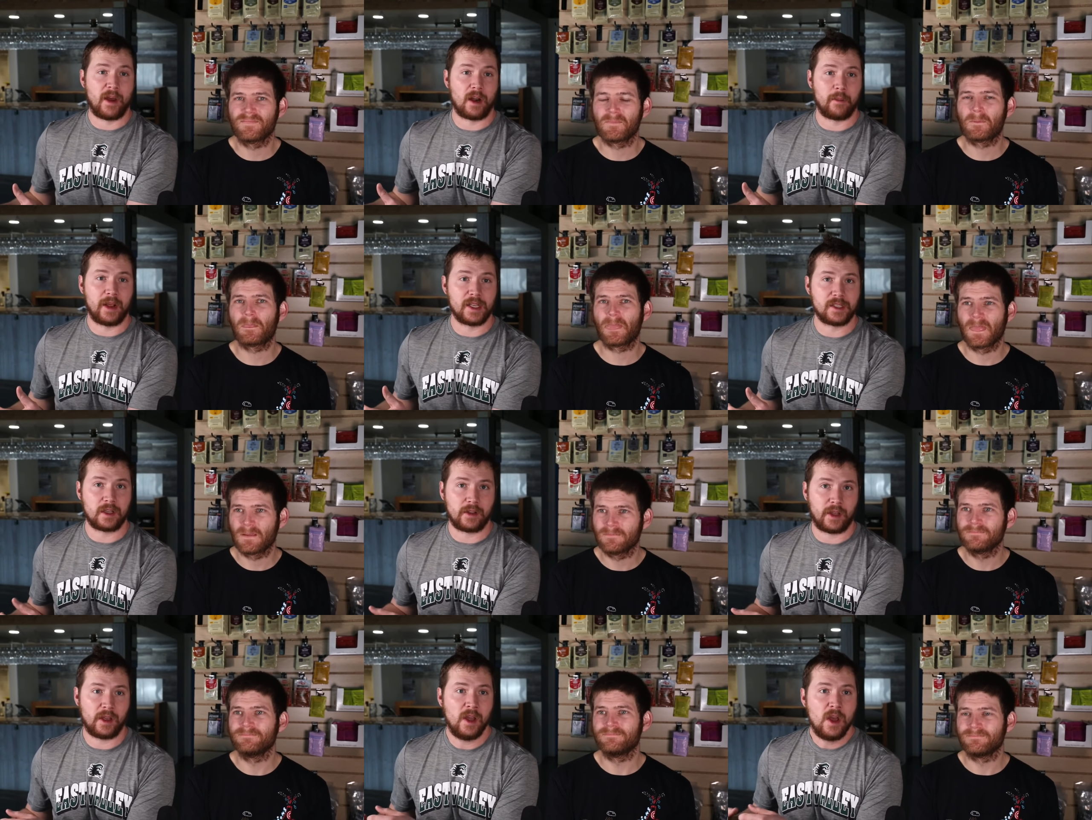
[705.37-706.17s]

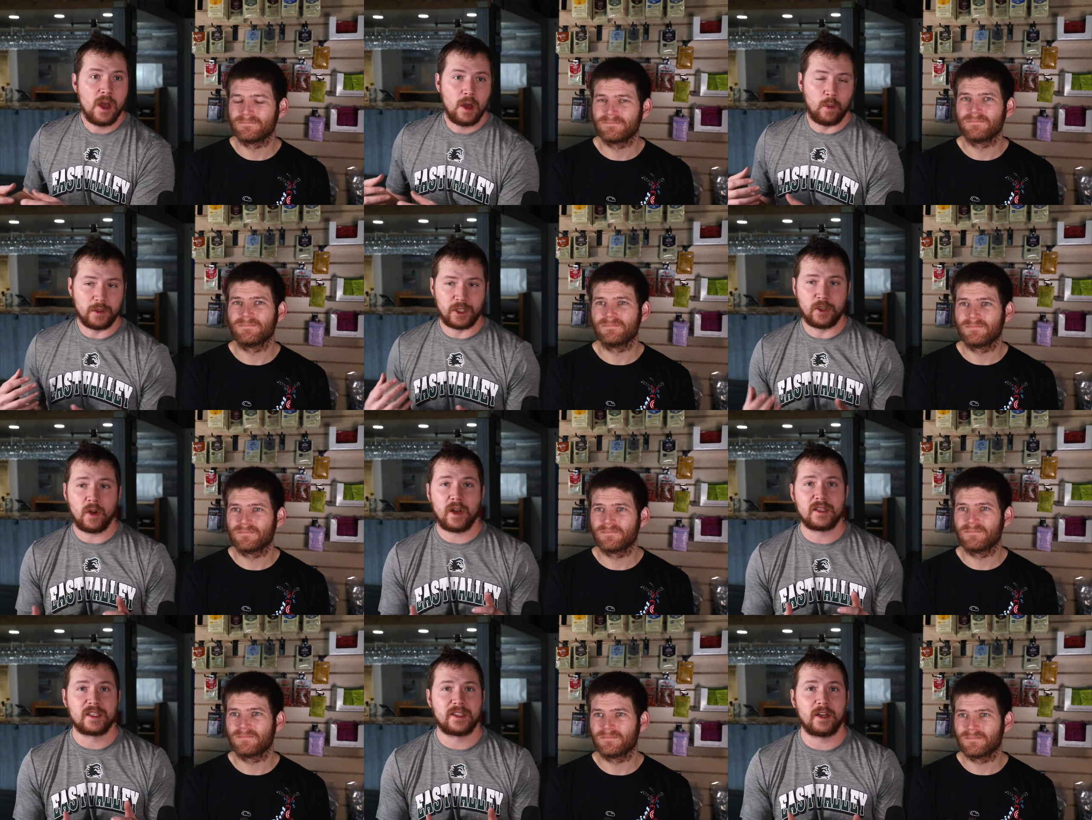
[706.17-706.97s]
Speaker 1: basically, which you don't
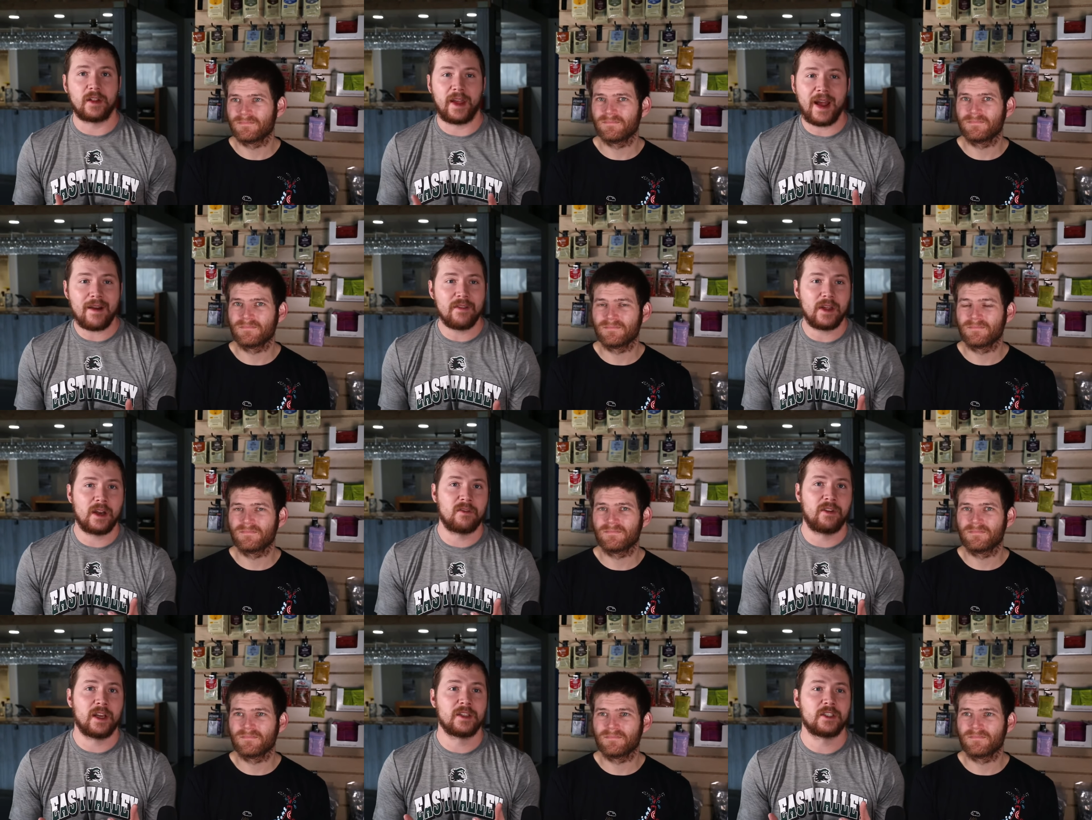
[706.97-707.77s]
necessarily have that
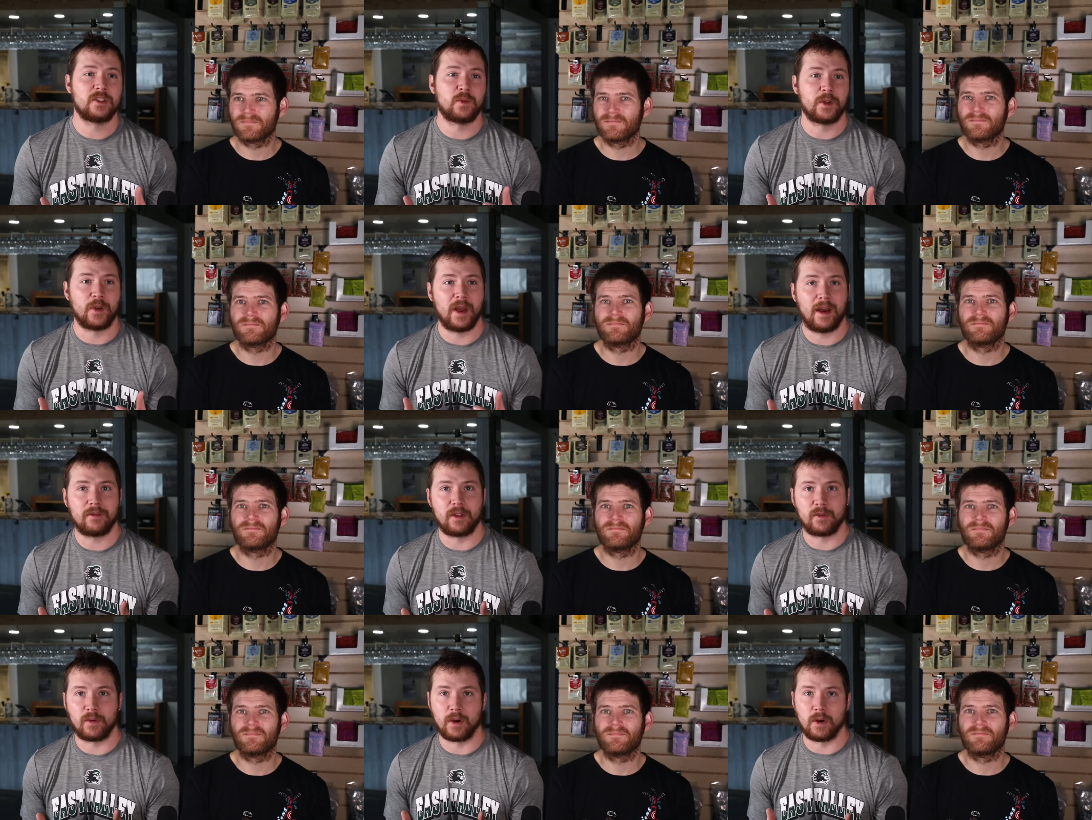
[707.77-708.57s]
advantage when you have to
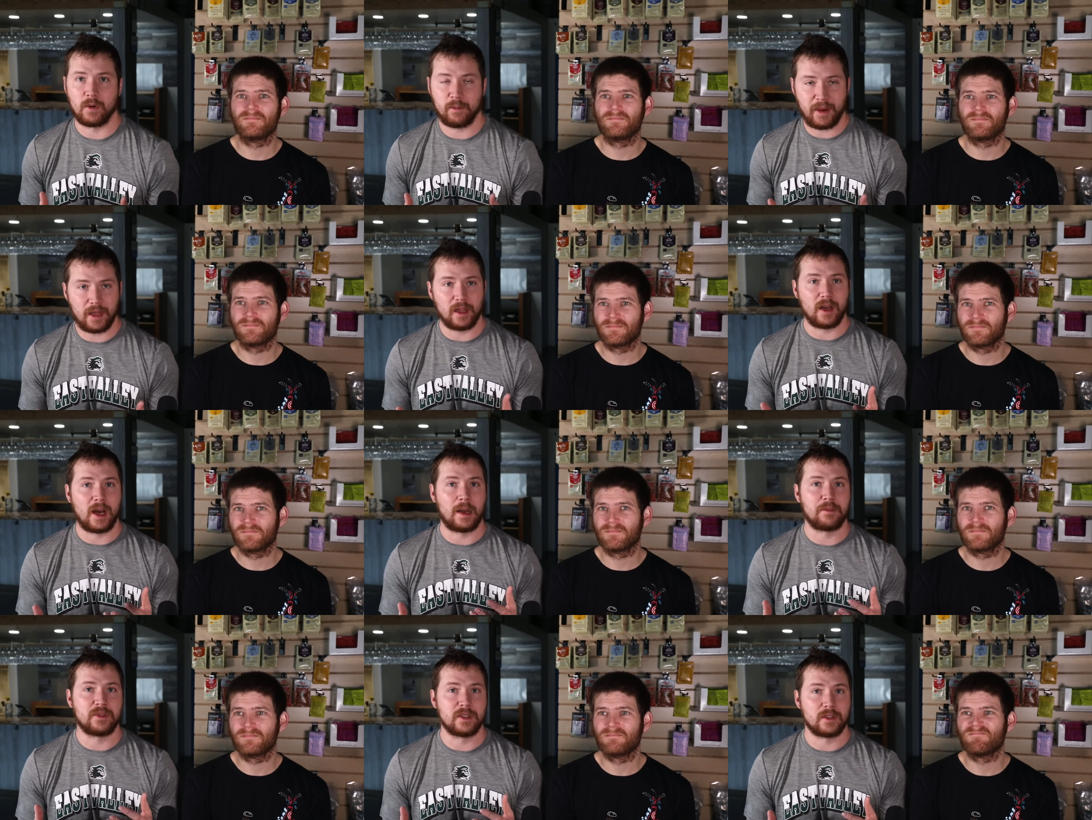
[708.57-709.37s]
throw pellet
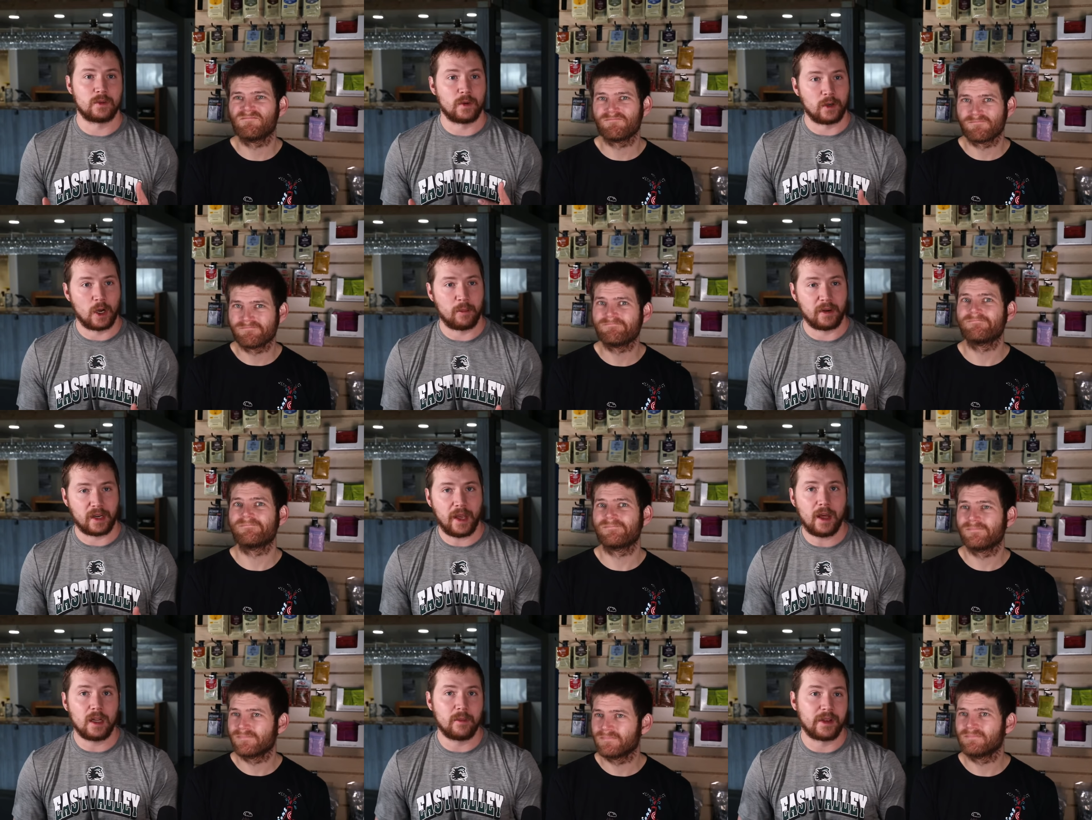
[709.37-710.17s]
hops into an open
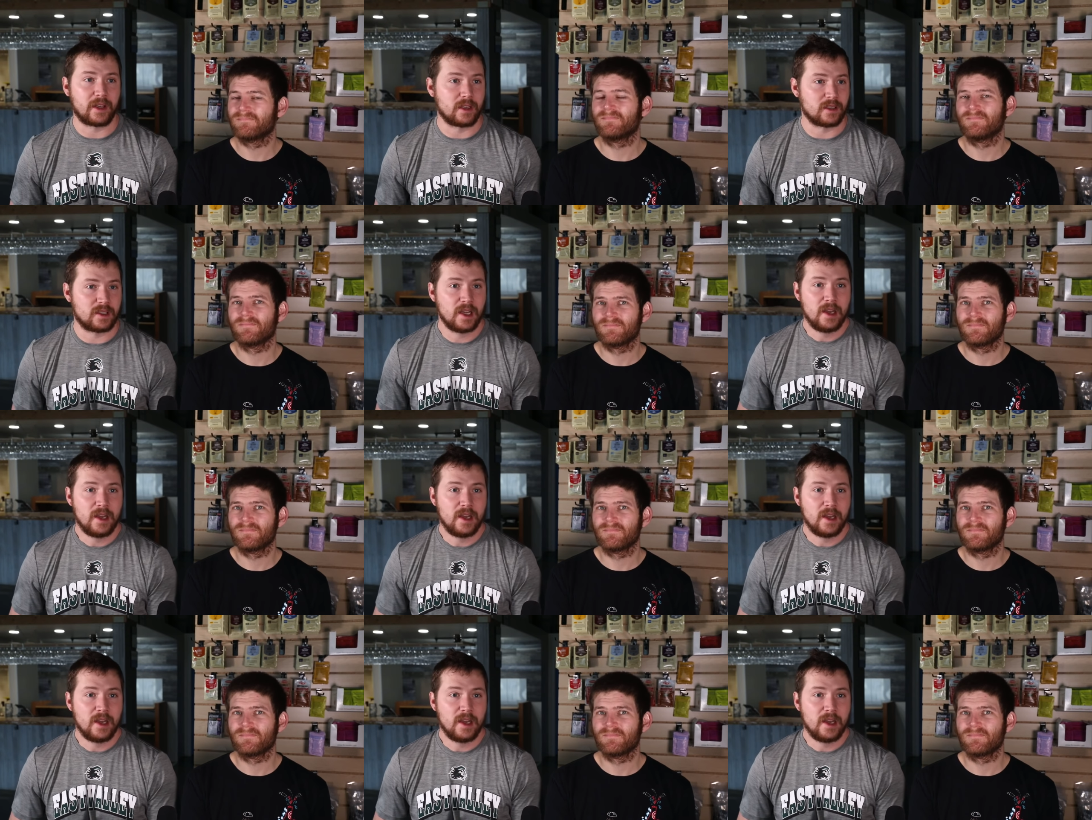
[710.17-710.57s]
kettle, because